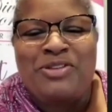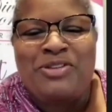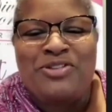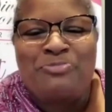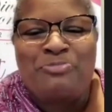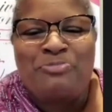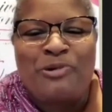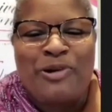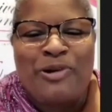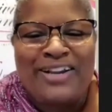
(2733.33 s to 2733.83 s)
but
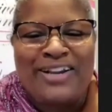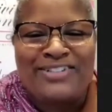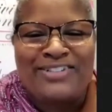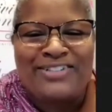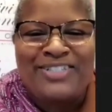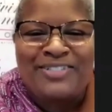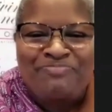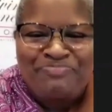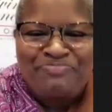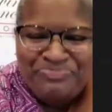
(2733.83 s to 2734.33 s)
keep him in
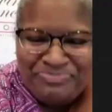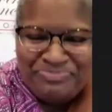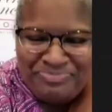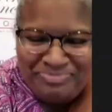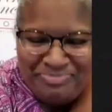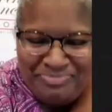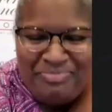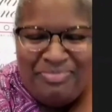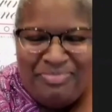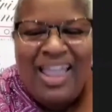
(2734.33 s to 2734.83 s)
your
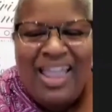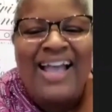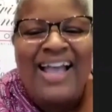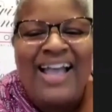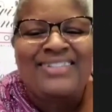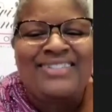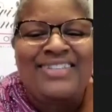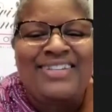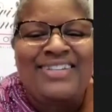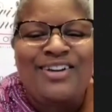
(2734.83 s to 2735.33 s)
prayers
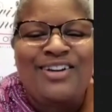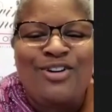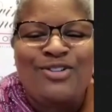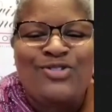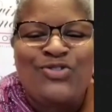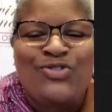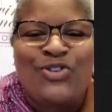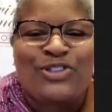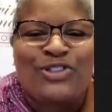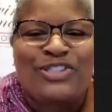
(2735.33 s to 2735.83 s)

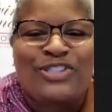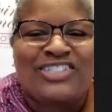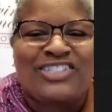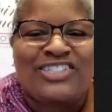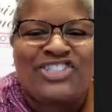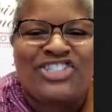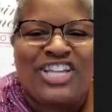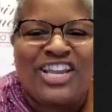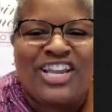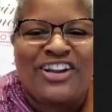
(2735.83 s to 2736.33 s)
as he
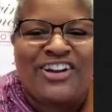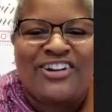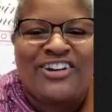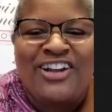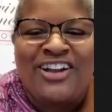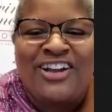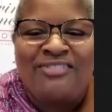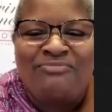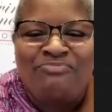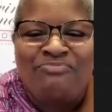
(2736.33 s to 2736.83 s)
goes forth to
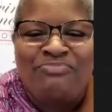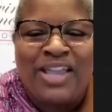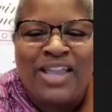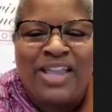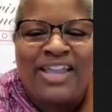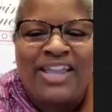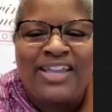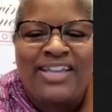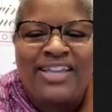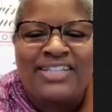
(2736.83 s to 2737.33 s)

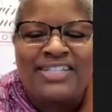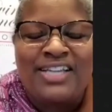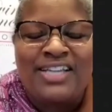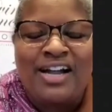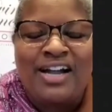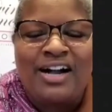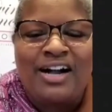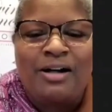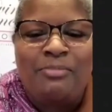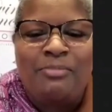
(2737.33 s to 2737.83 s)
share.
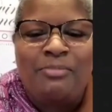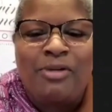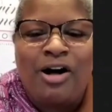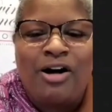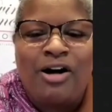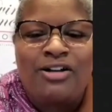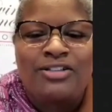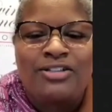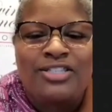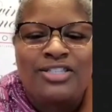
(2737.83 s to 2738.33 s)
And
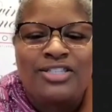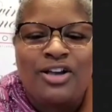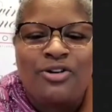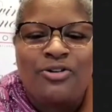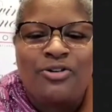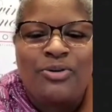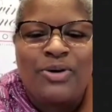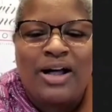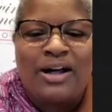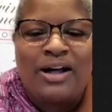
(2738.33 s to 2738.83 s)

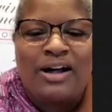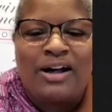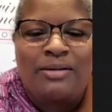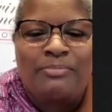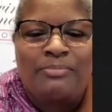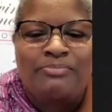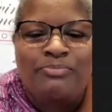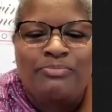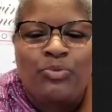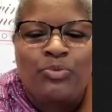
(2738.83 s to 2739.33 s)

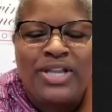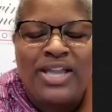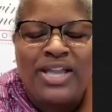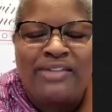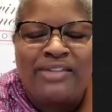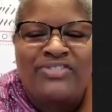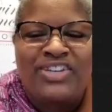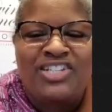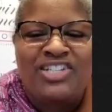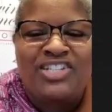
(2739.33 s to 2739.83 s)
also,
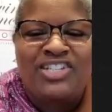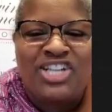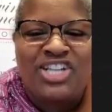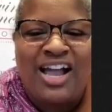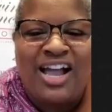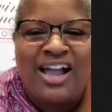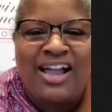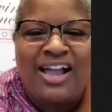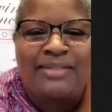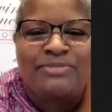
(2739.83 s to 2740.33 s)
we
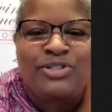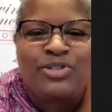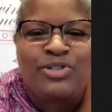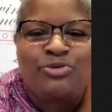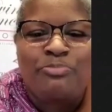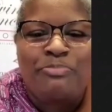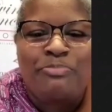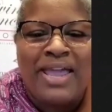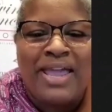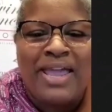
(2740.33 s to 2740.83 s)
have Nisha
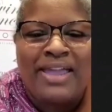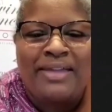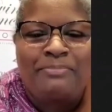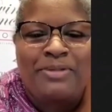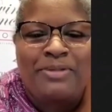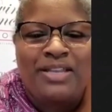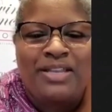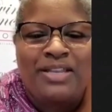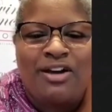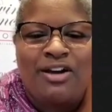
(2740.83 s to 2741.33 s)
Himes,
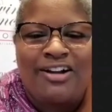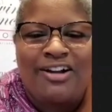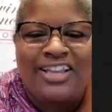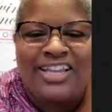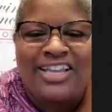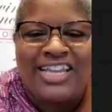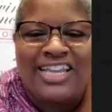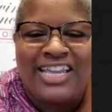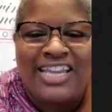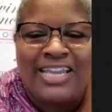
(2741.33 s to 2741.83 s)
who may
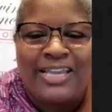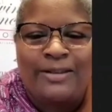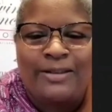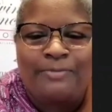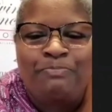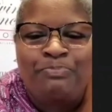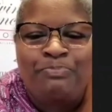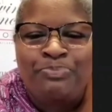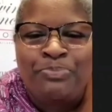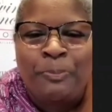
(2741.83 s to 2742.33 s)
be
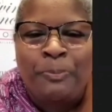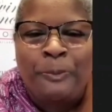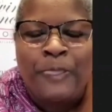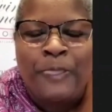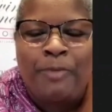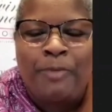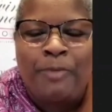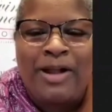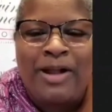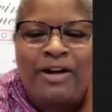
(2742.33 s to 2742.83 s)
logging
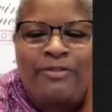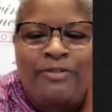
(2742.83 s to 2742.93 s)
in